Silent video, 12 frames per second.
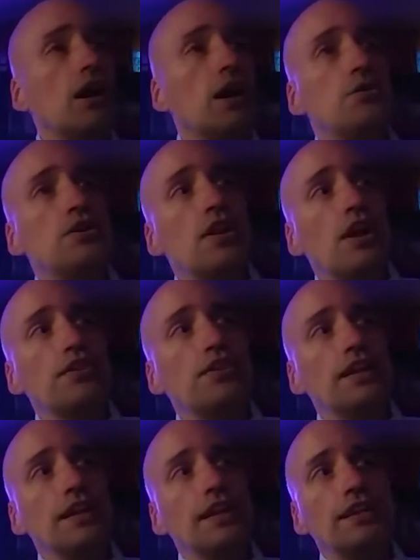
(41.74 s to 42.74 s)

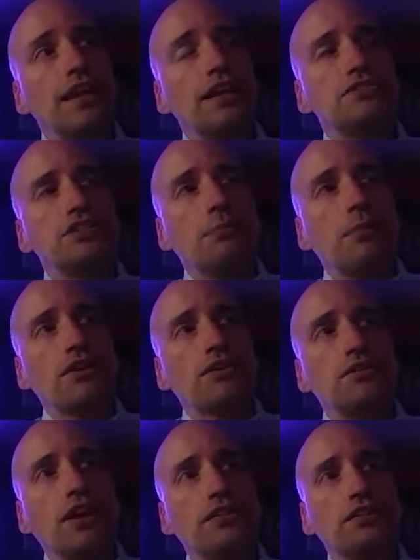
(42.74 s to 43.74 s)
Nothing in the HTML or
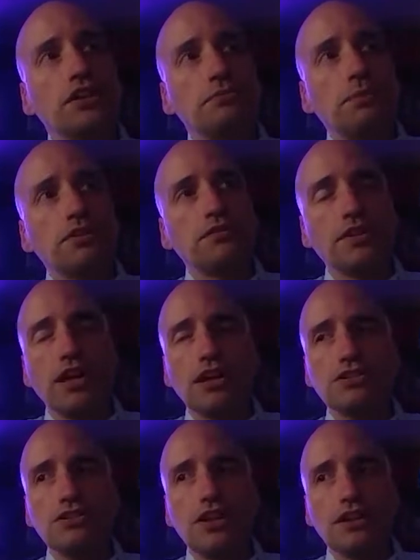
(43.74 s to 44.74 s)
CSS
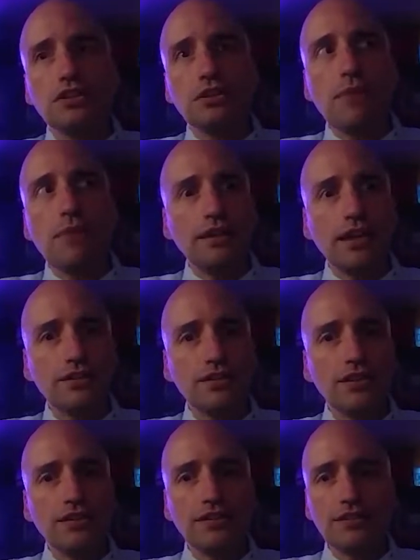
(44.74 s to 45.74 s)
specifications actually mandates
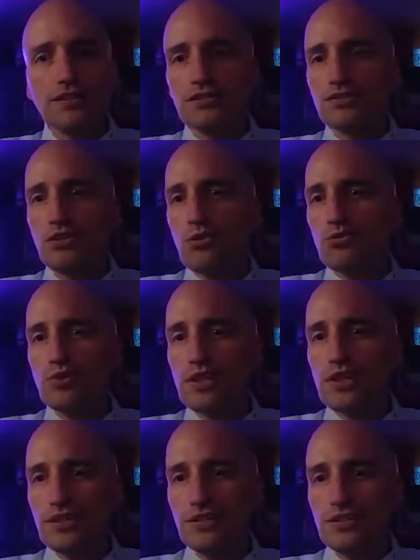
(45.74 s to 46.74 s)
this. There's no
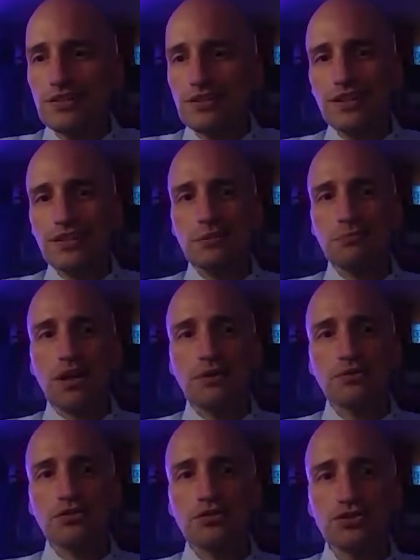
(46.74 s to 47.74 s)
reason that the
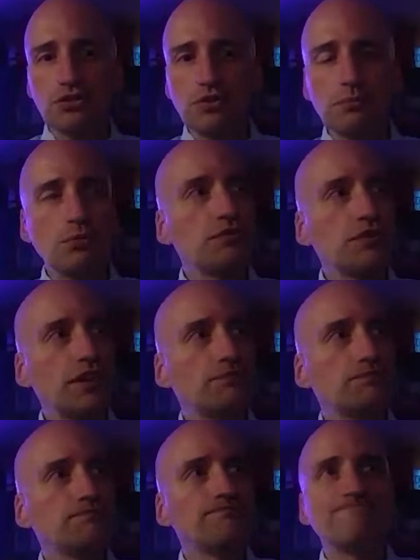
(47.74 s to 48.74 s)
browsers should remove it.
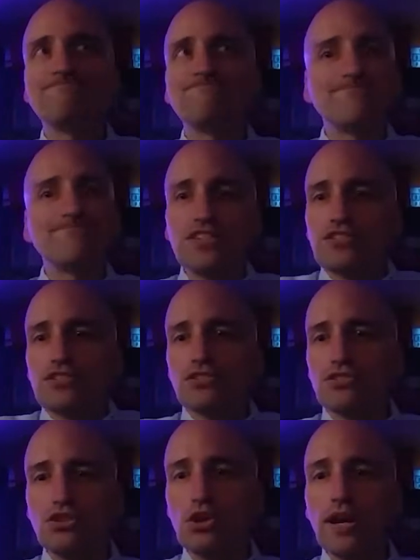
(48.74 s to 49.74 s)
They just
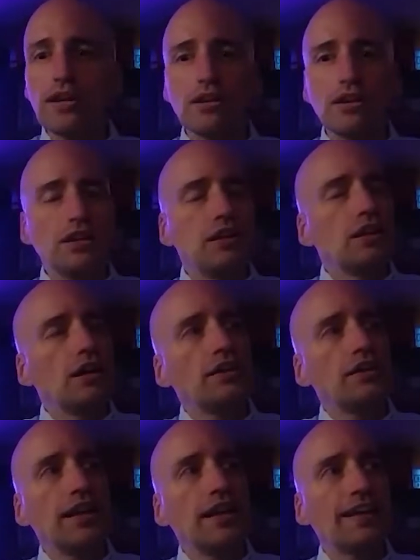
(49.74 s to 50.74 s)
do it.
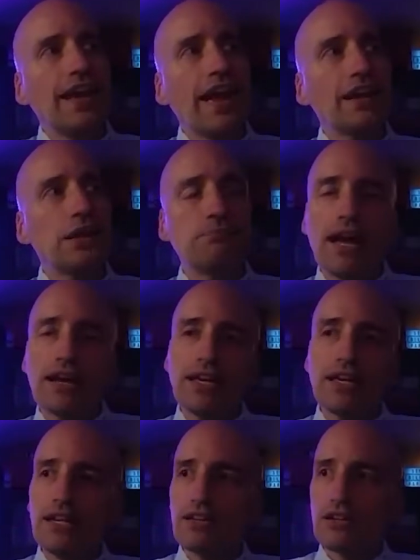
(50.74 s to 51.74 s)
You can't add it back
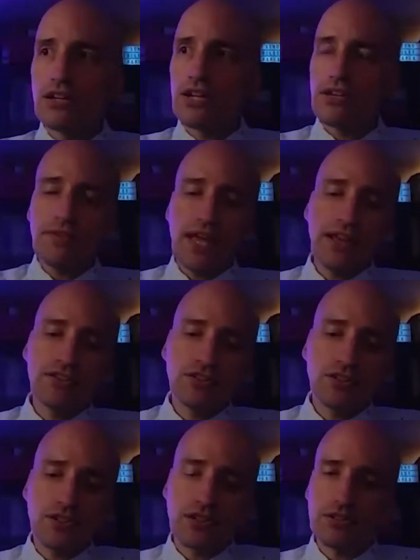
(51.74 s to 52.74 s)
in either. If you add
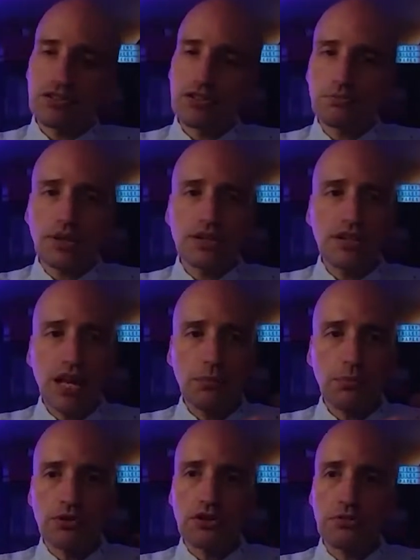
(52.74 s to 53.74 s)
a display
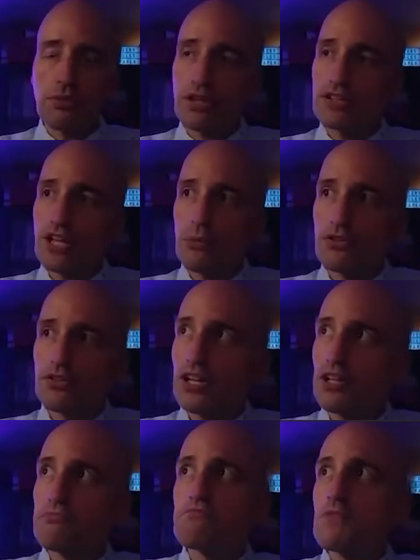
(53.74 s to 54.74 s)
table or display table
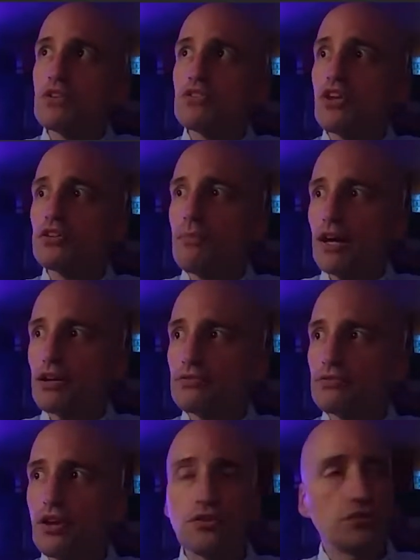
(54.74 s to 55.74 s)
cell, doesn't matter.
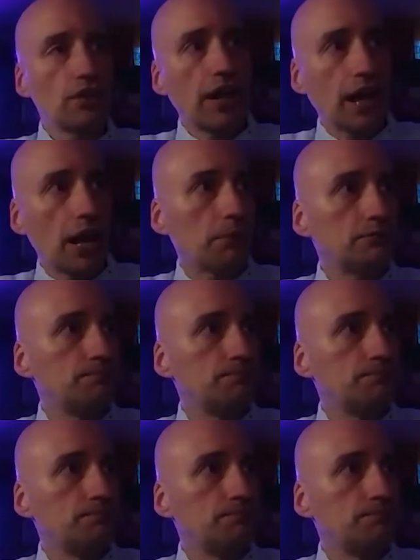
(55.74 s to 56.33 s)
Nothing's going to happen.